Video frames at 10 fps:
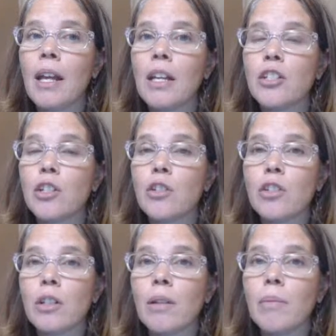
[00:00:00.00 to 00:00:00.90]
it's
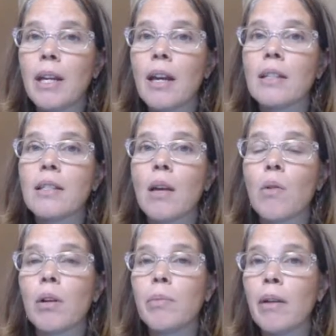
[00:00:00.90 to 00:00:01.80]
usually because they
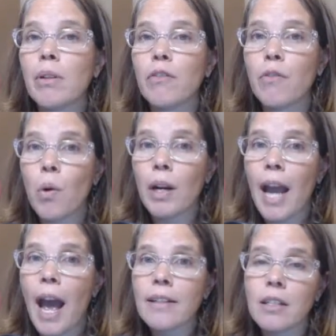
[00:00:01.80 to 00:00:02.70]
want to be able to
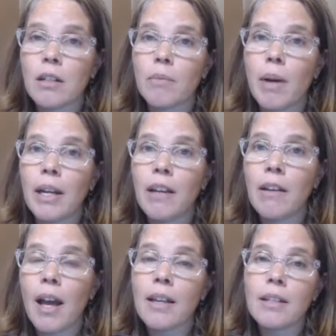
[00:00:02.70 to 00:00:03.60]
forecast their money
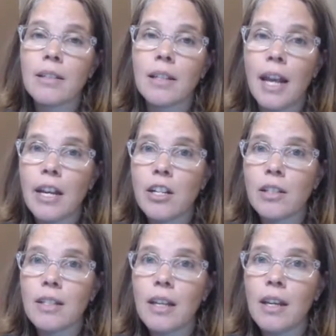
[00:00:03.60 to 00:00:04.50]
as an
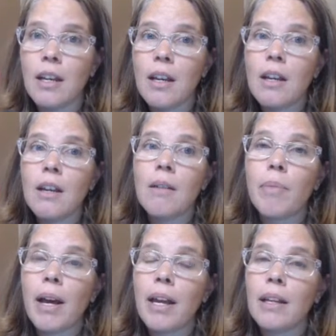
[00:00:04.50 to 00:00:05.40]
agency,
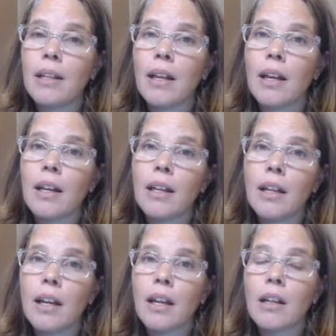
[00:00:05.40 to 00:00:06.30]
but
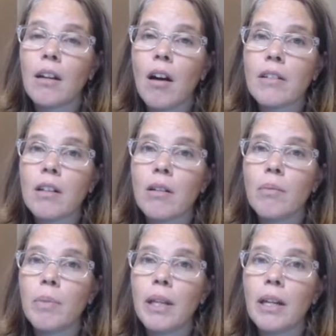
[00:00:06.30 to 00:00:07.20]
it can also
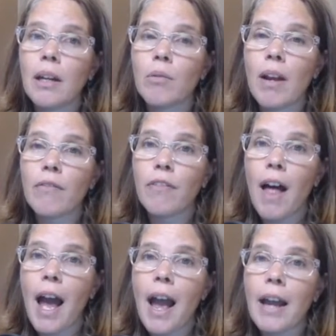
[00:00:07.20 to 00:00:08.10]
be a red
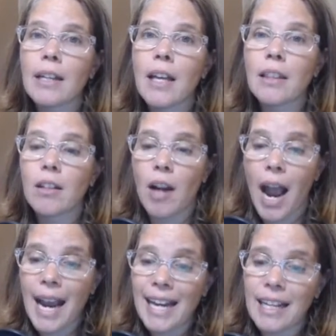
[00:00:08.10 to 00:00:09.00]
flag in that they're
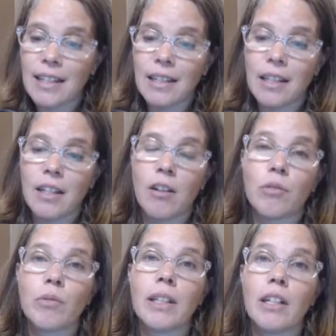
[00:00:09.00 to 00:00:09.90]
hiding that they don't
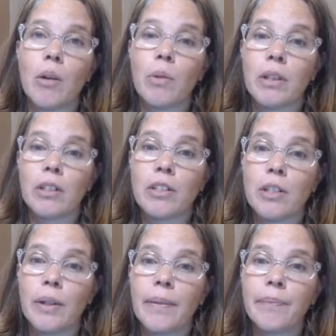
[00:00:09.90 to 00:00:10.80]
really know what they're
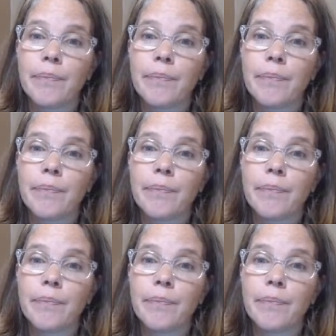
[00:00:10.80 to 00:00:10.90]
doing.